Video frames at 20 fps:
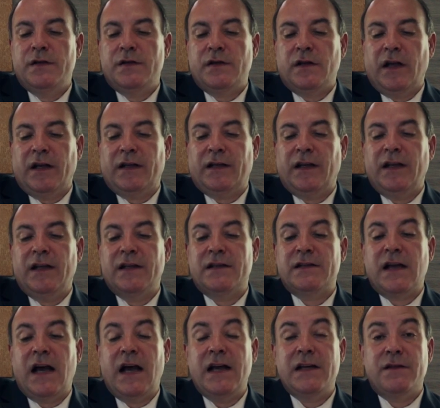selecting the
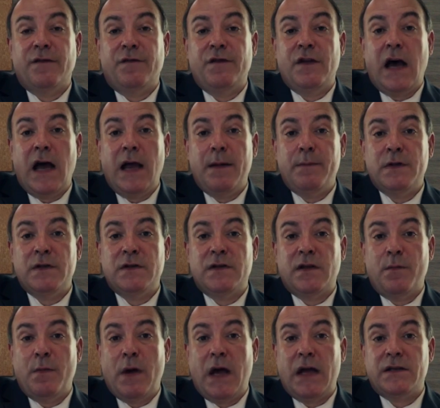size of
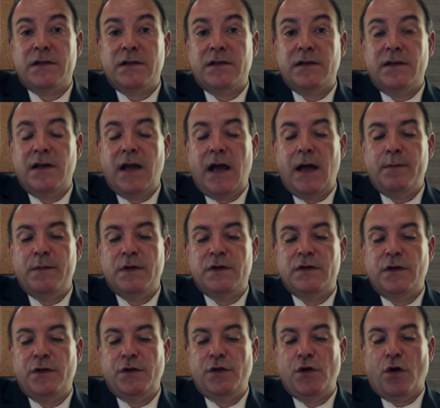diamonds that matches the
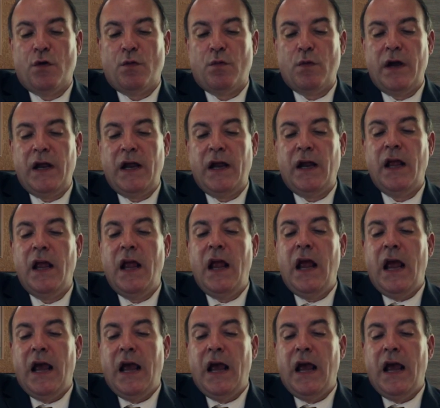diamonds in your ring,